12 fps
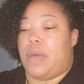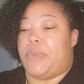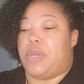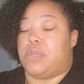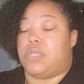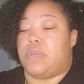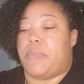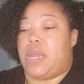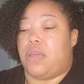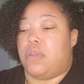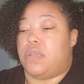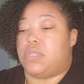I'm hearing
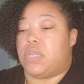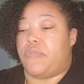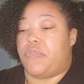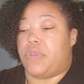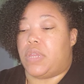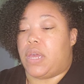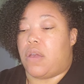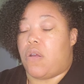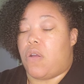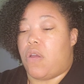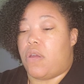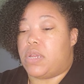somebody could have suffered like a
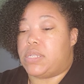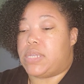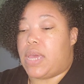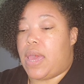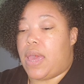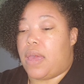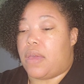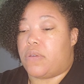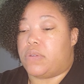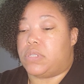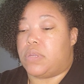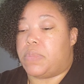heart attack
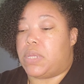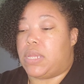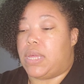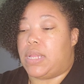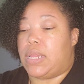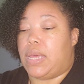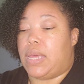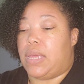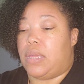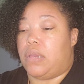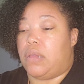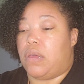or something like
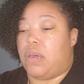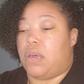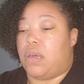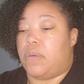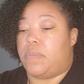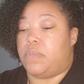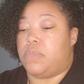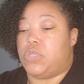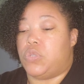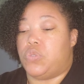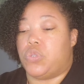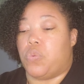that um,
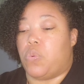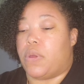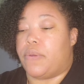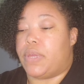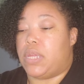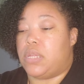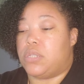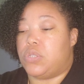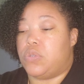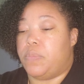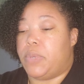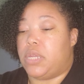due to worrying
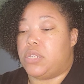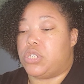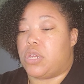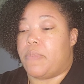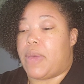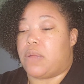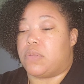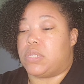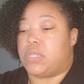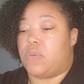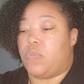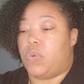too much about
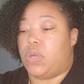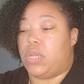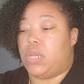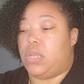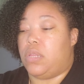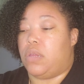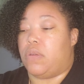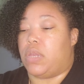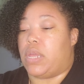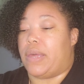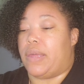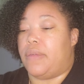someone in
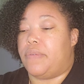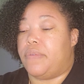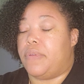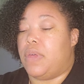their life.